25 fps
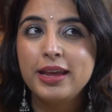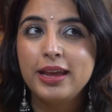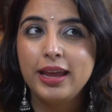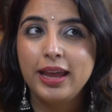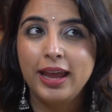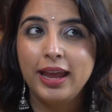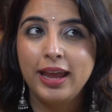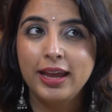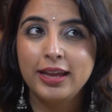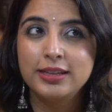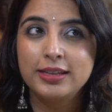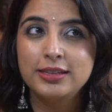
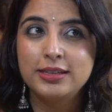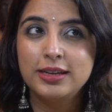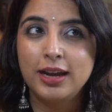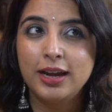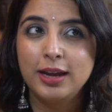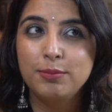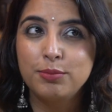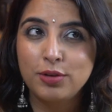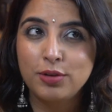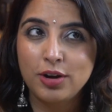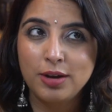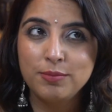And
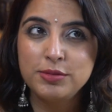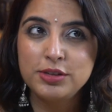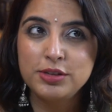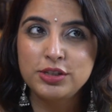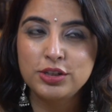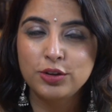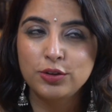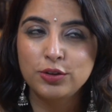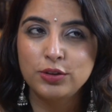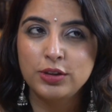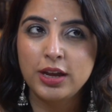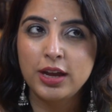I
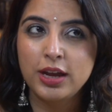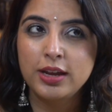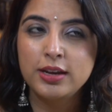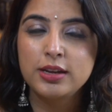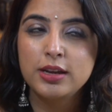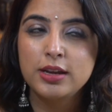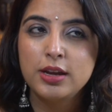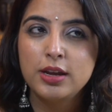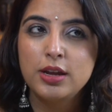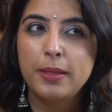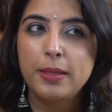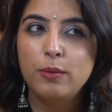promise you that
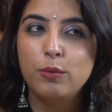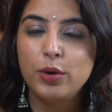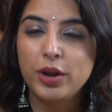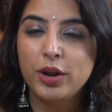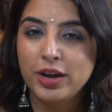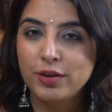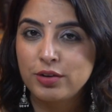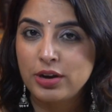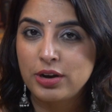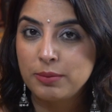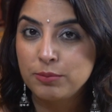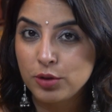
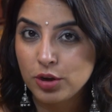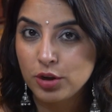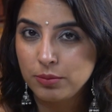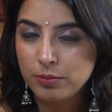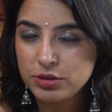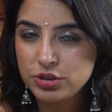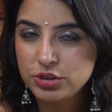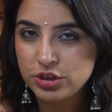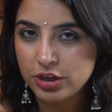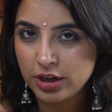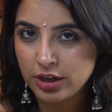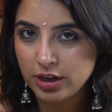whatever I'm going to
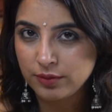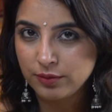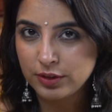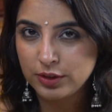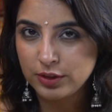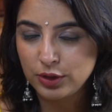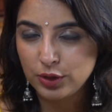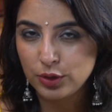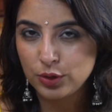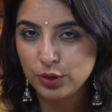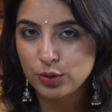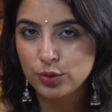be sharing
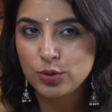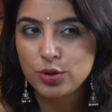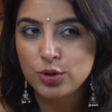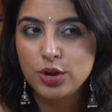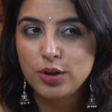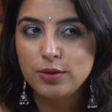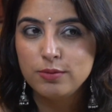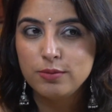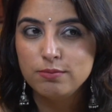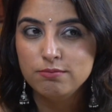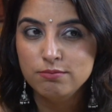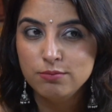with you,
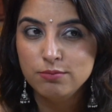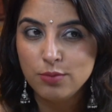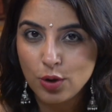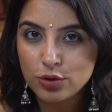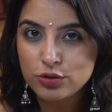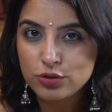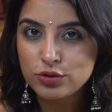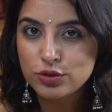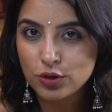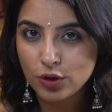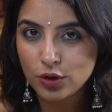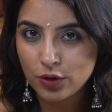
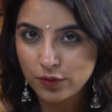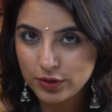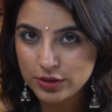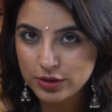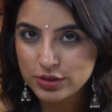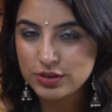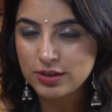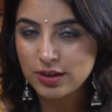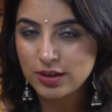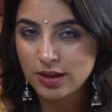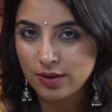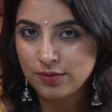most of the
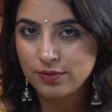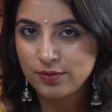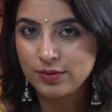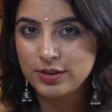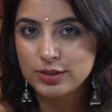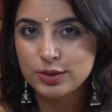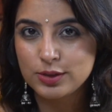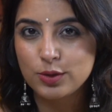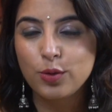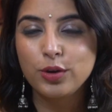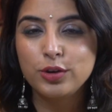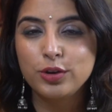stuff
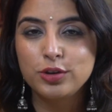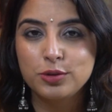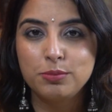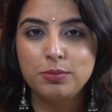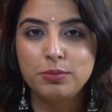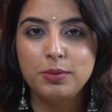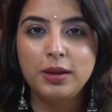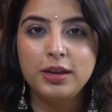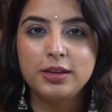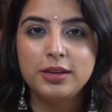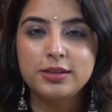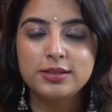is going to
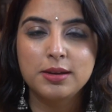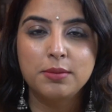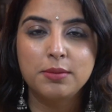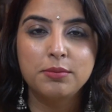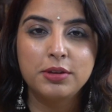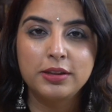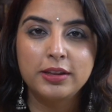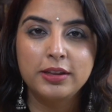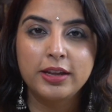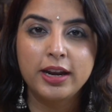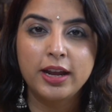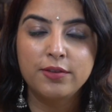be
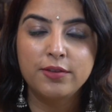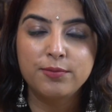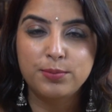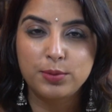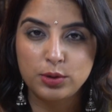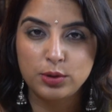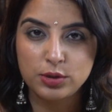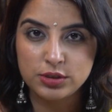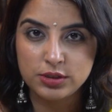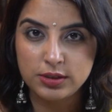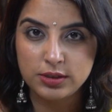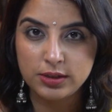something that I've
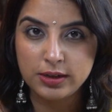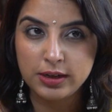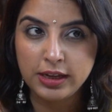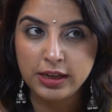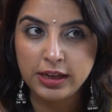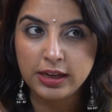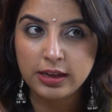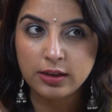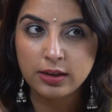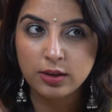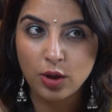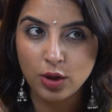
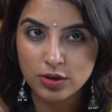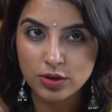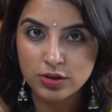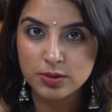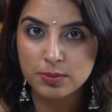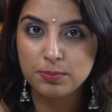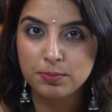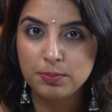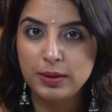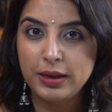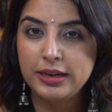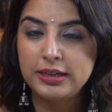personally
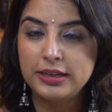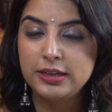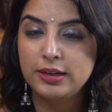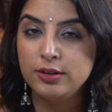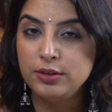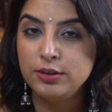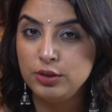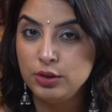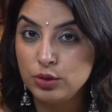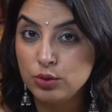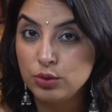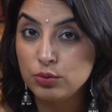
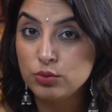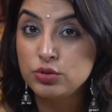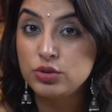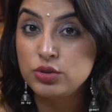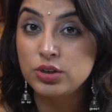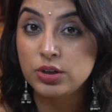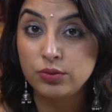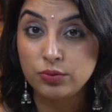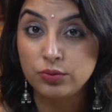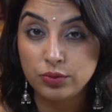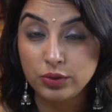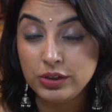contemplated,
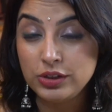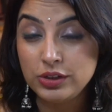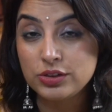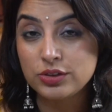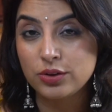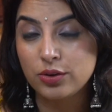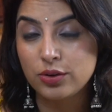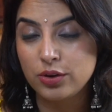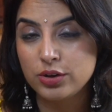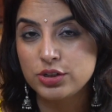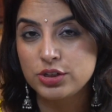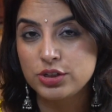used, and
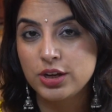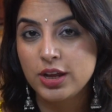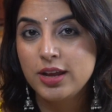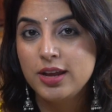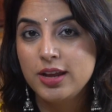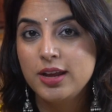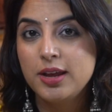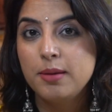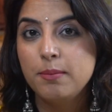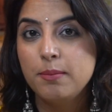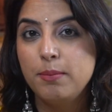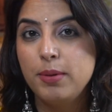researched,
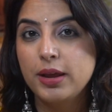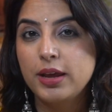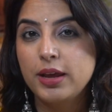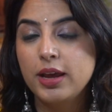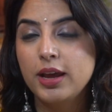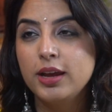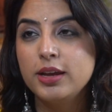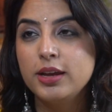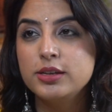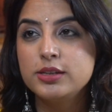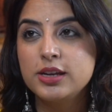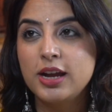
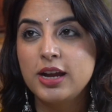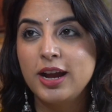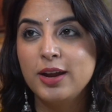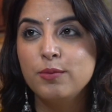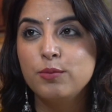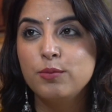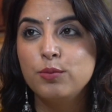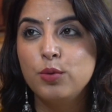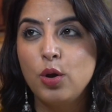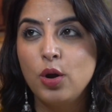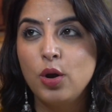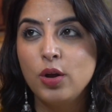because I
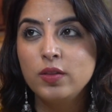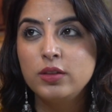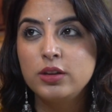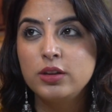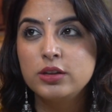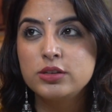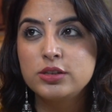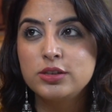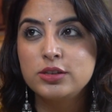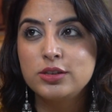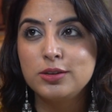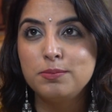want
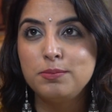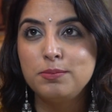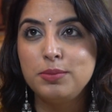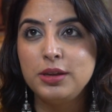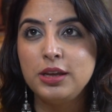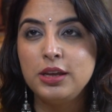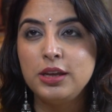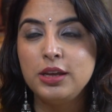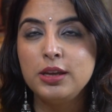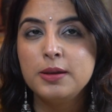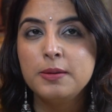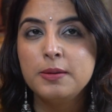this to
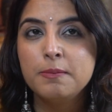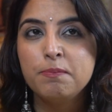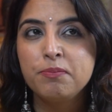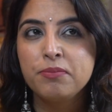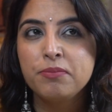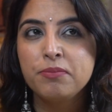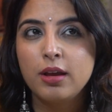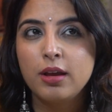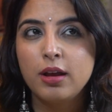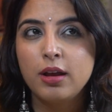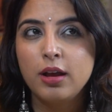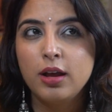be
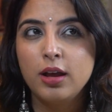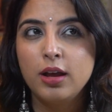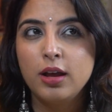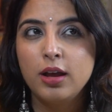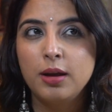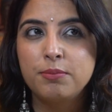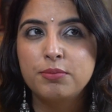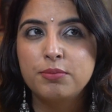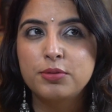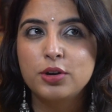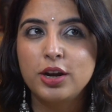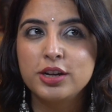
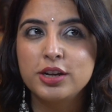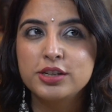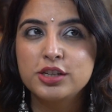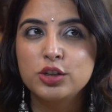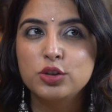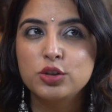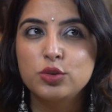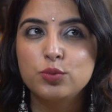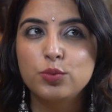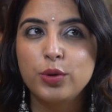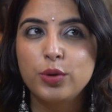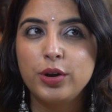a
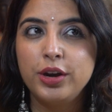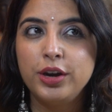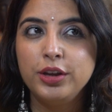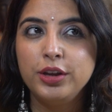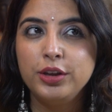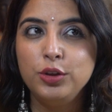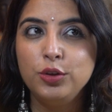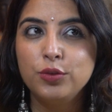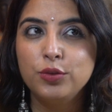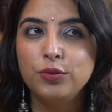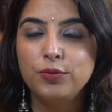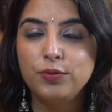process where
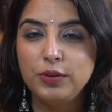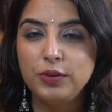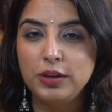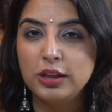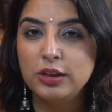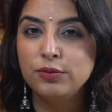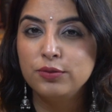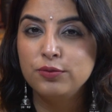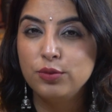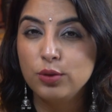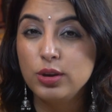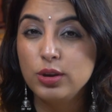you
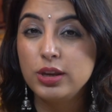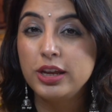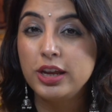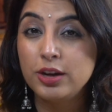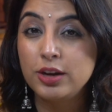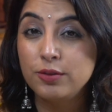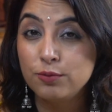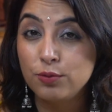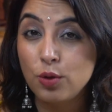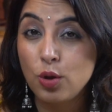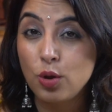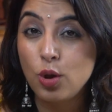feel fully
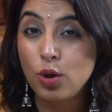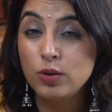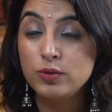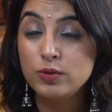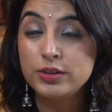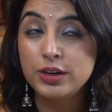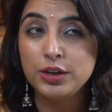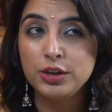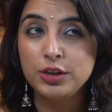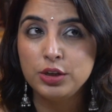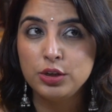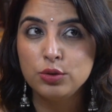
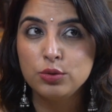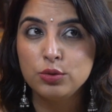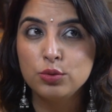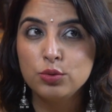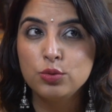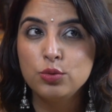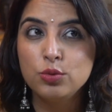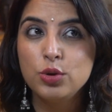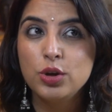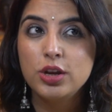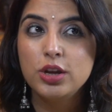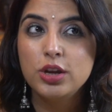involved and
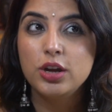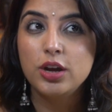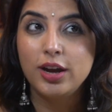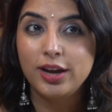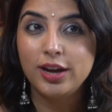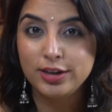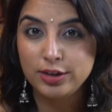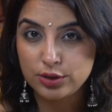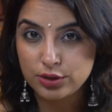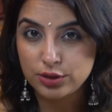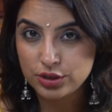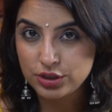you
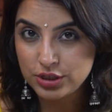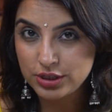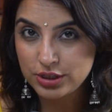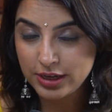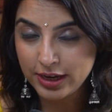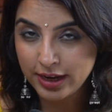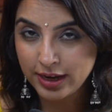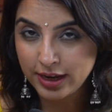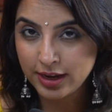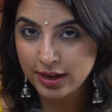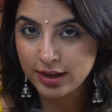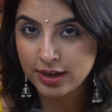
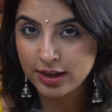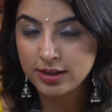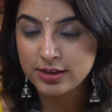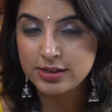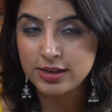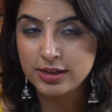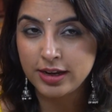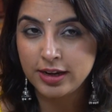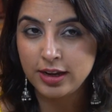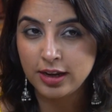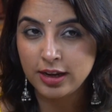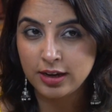
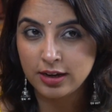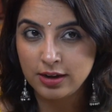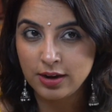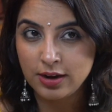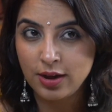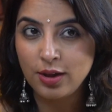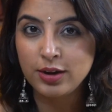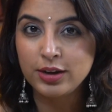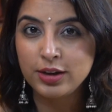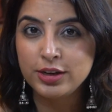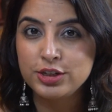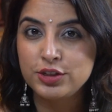understand and
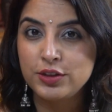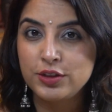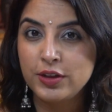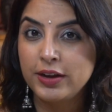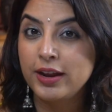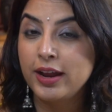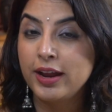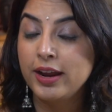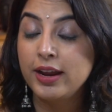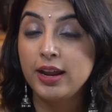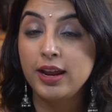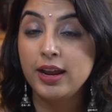acknowledge
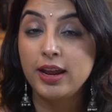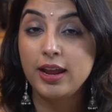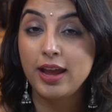that I